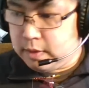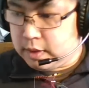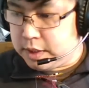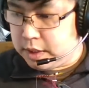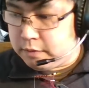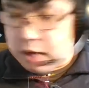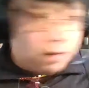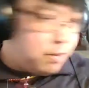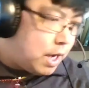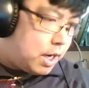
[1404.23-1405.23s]
see, the
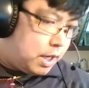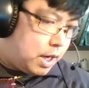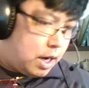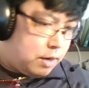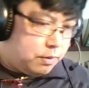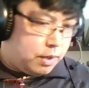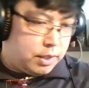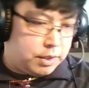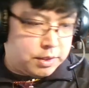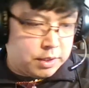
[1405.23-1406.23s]
variety pack I got
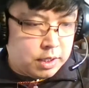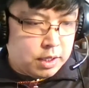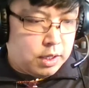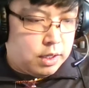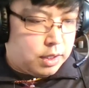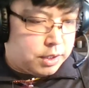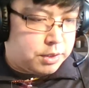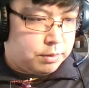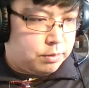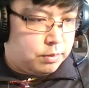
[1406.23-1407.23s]
was... like
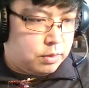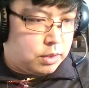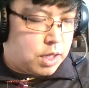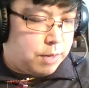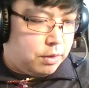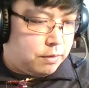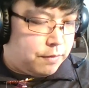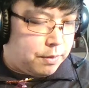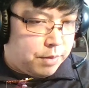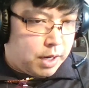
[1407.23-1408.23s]
some couple of
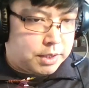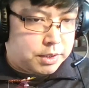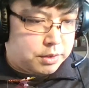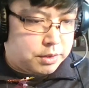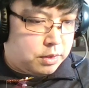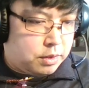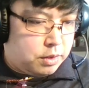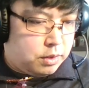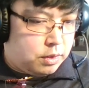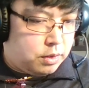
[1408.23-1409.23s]
embossed
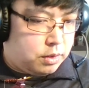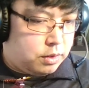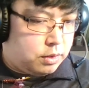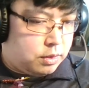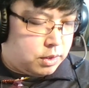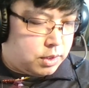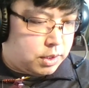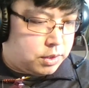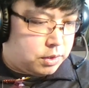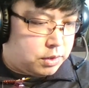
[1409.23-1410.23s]

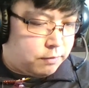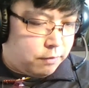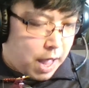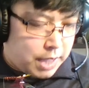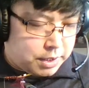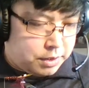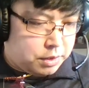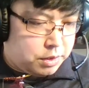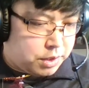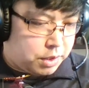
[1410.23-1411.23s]
tinsels, flat
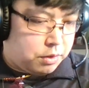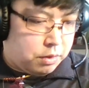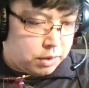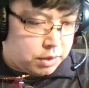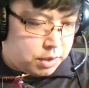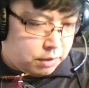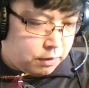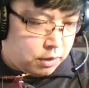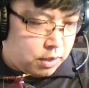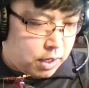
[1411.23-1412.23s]
tinsels in gold and
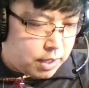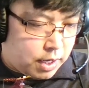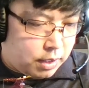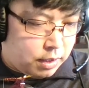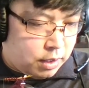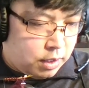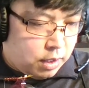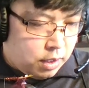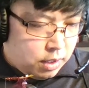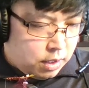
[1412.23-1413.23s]
silver. And then
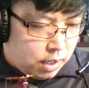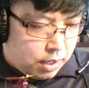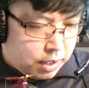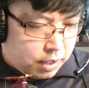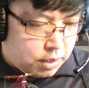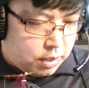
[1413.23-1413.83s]
I think